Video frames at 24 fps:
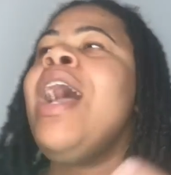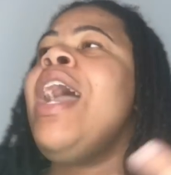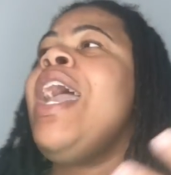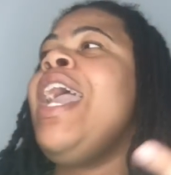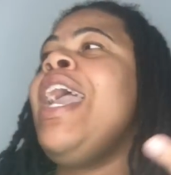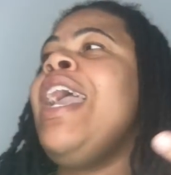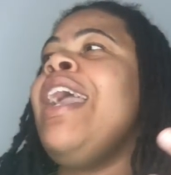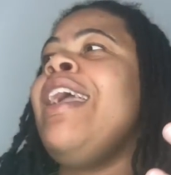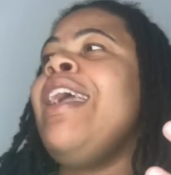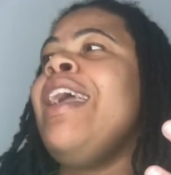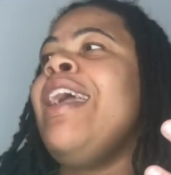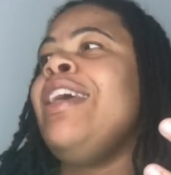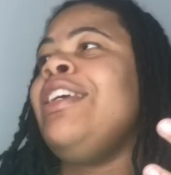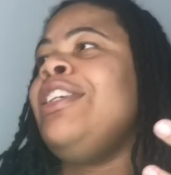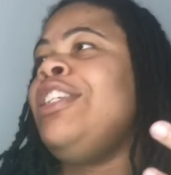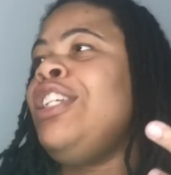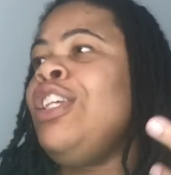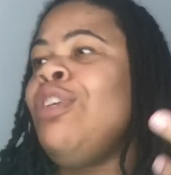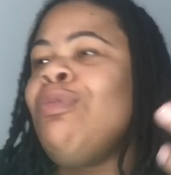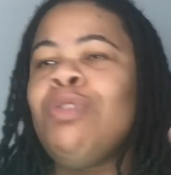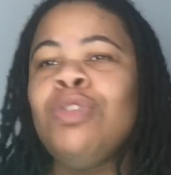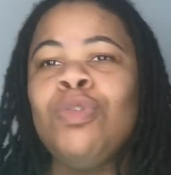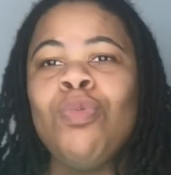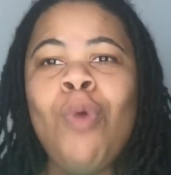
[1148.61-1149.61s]
and she
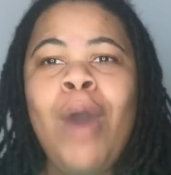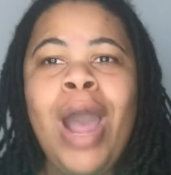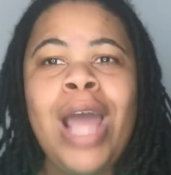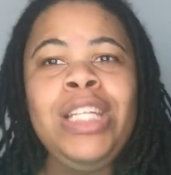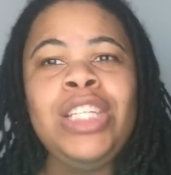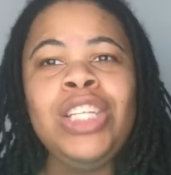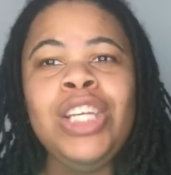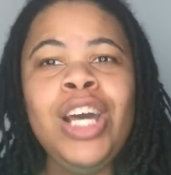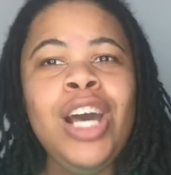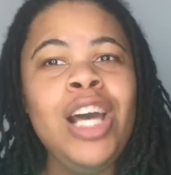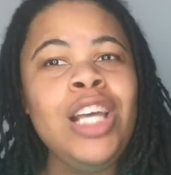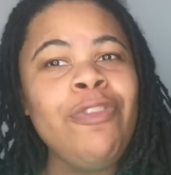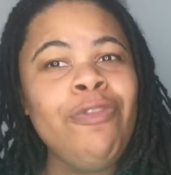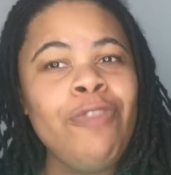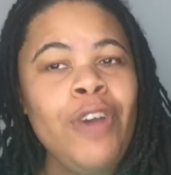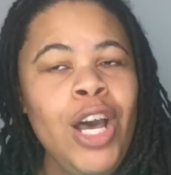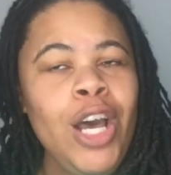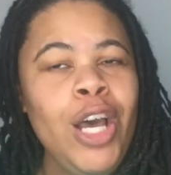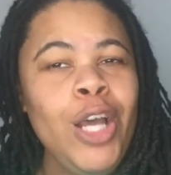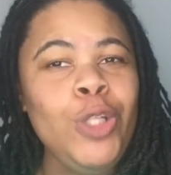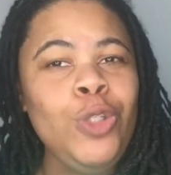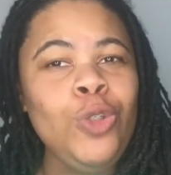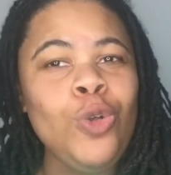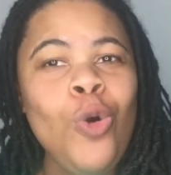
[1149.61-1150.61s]
was watching
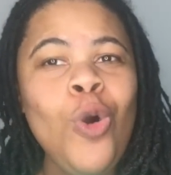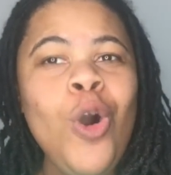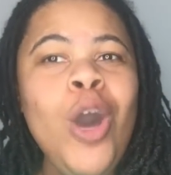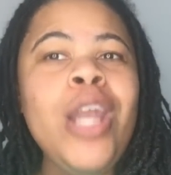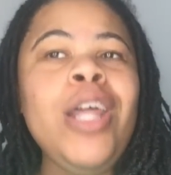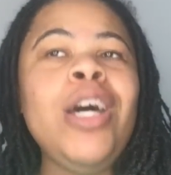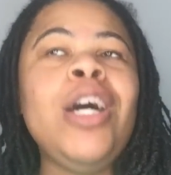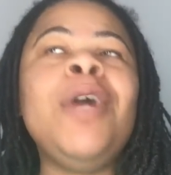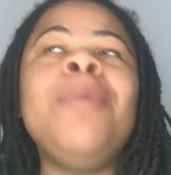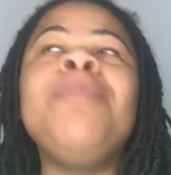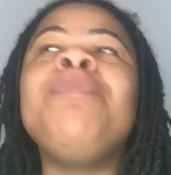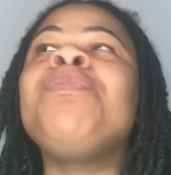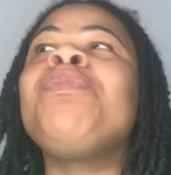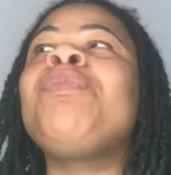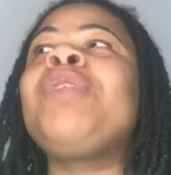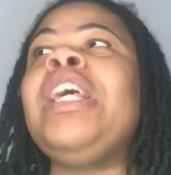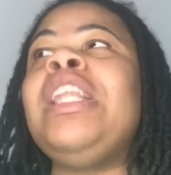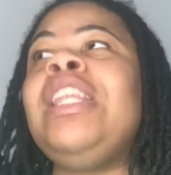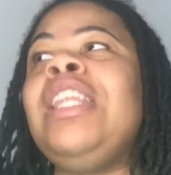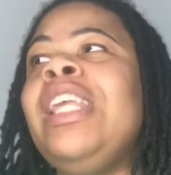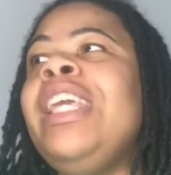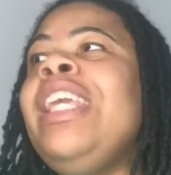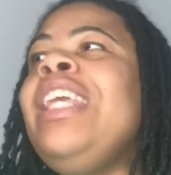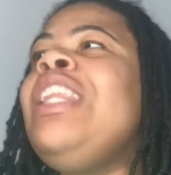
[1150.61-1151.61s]
her daughter,
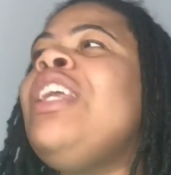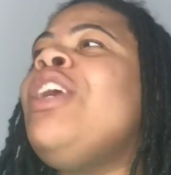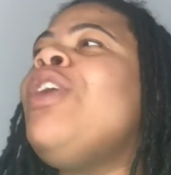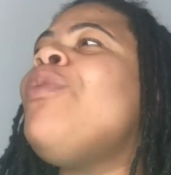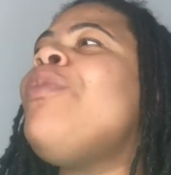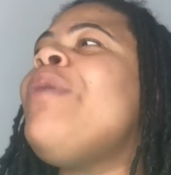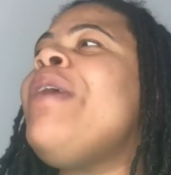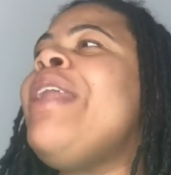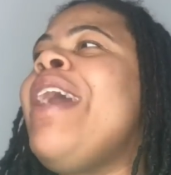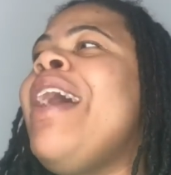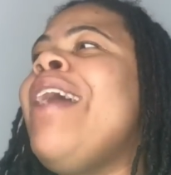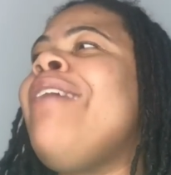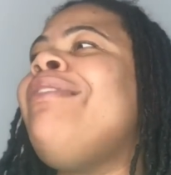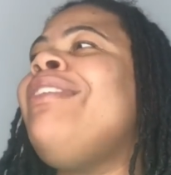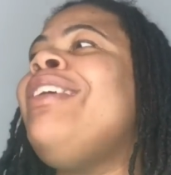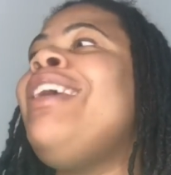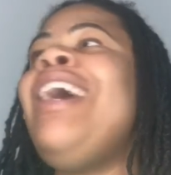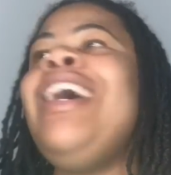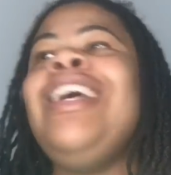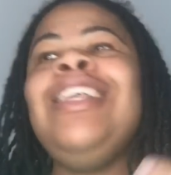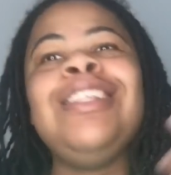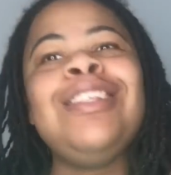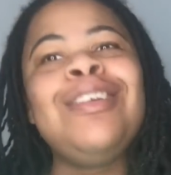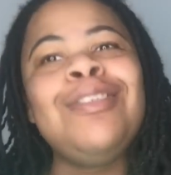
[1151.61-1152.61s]
Lena, whatever.
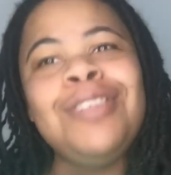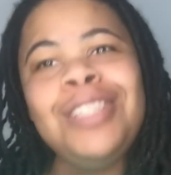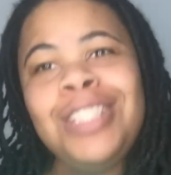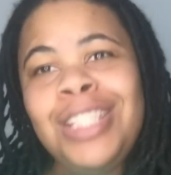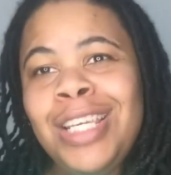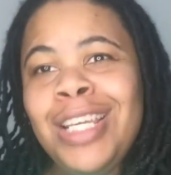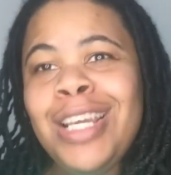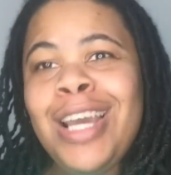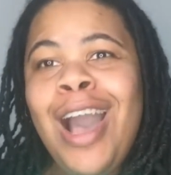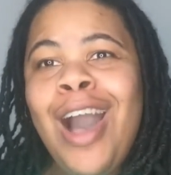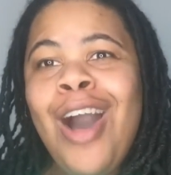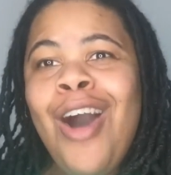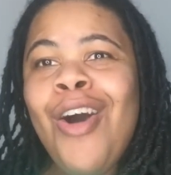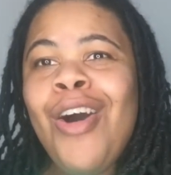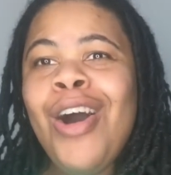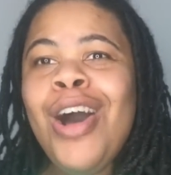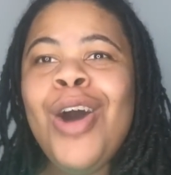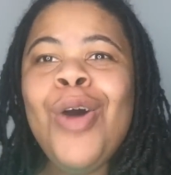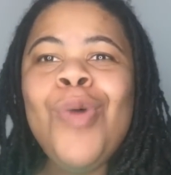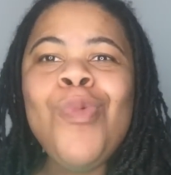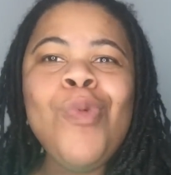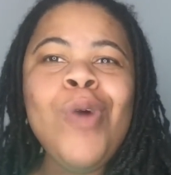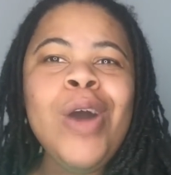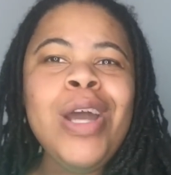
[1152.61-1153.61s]
So she called
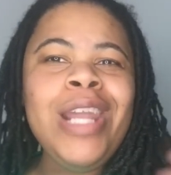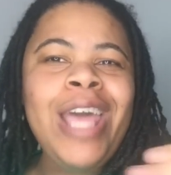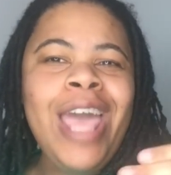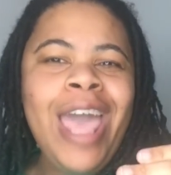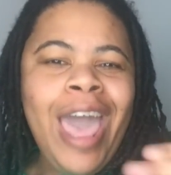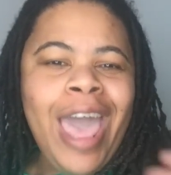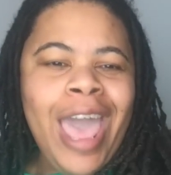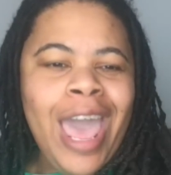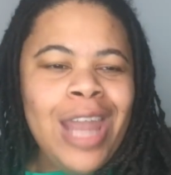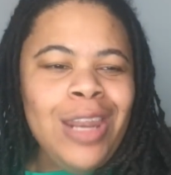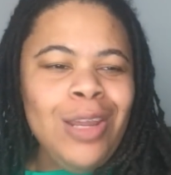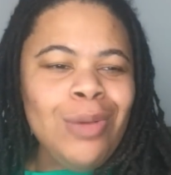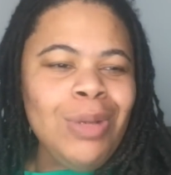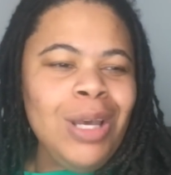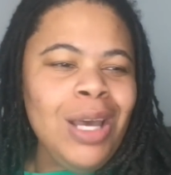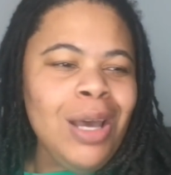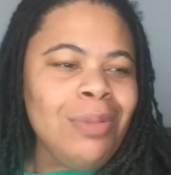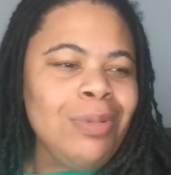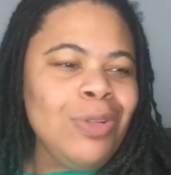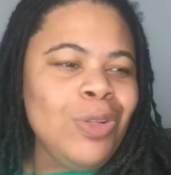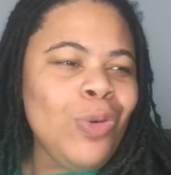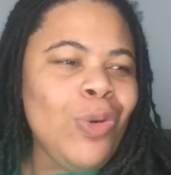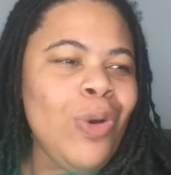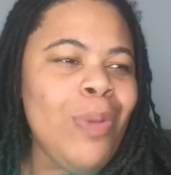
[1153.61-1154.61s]
her when it had him come
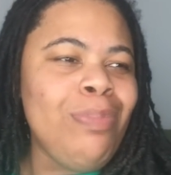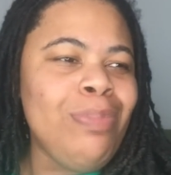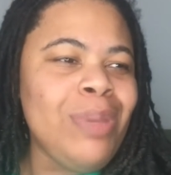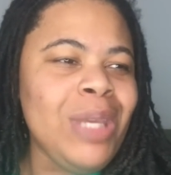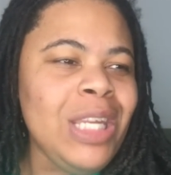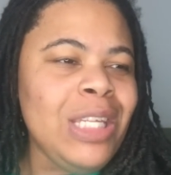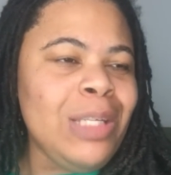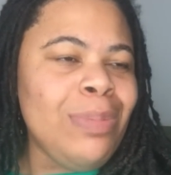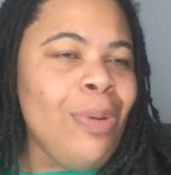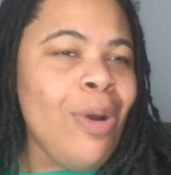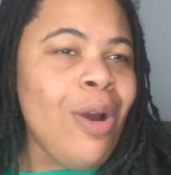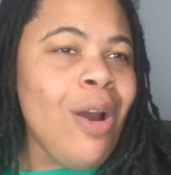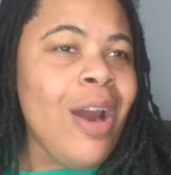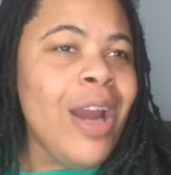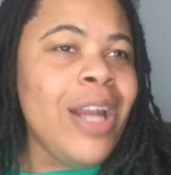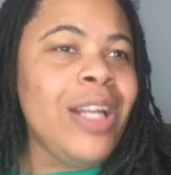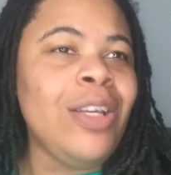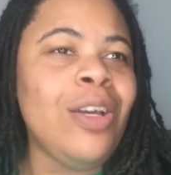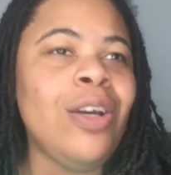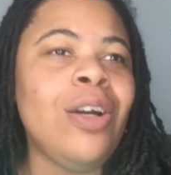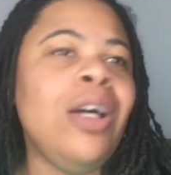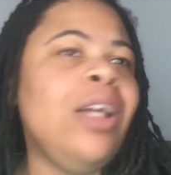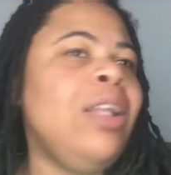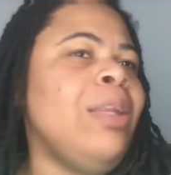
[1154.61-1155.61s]
to a beach party,
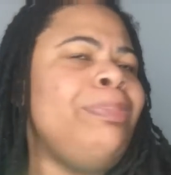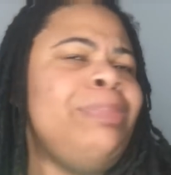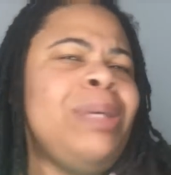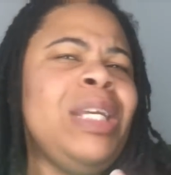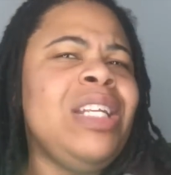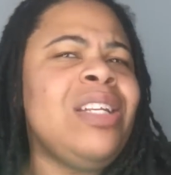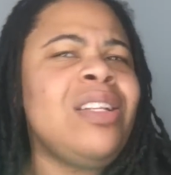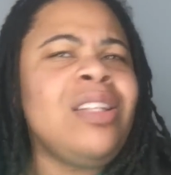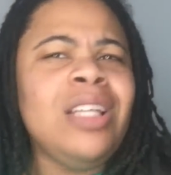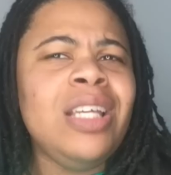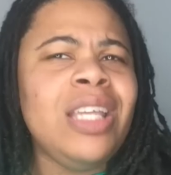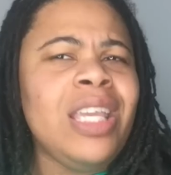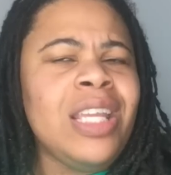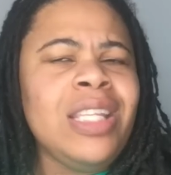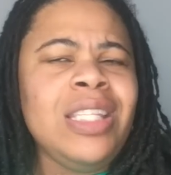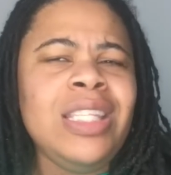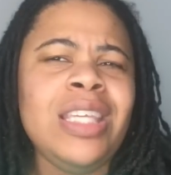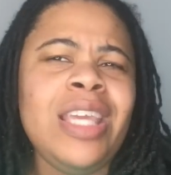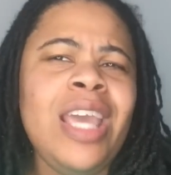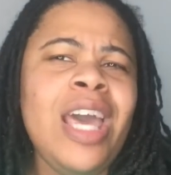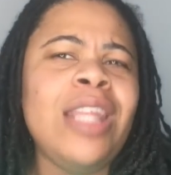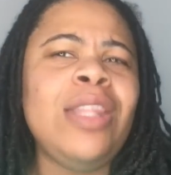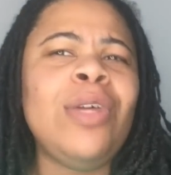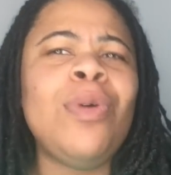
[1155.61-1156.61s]
a beach little
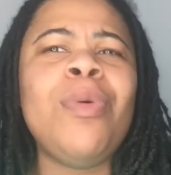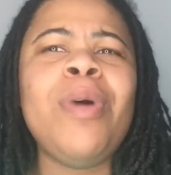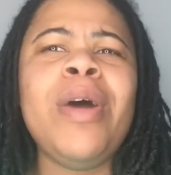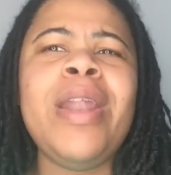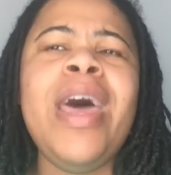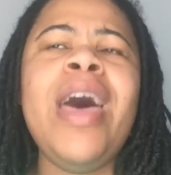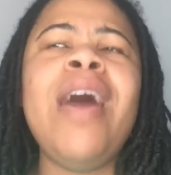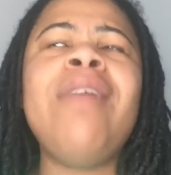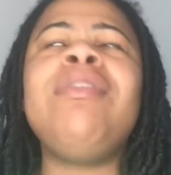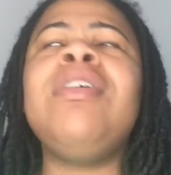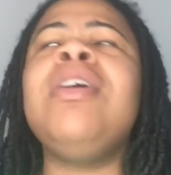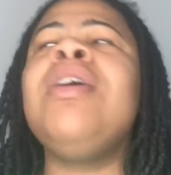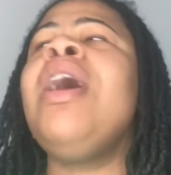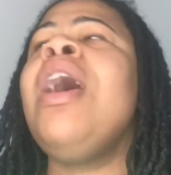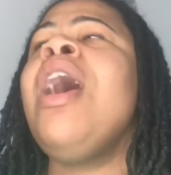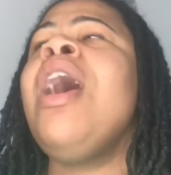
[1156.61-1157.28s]
get-together, whatever,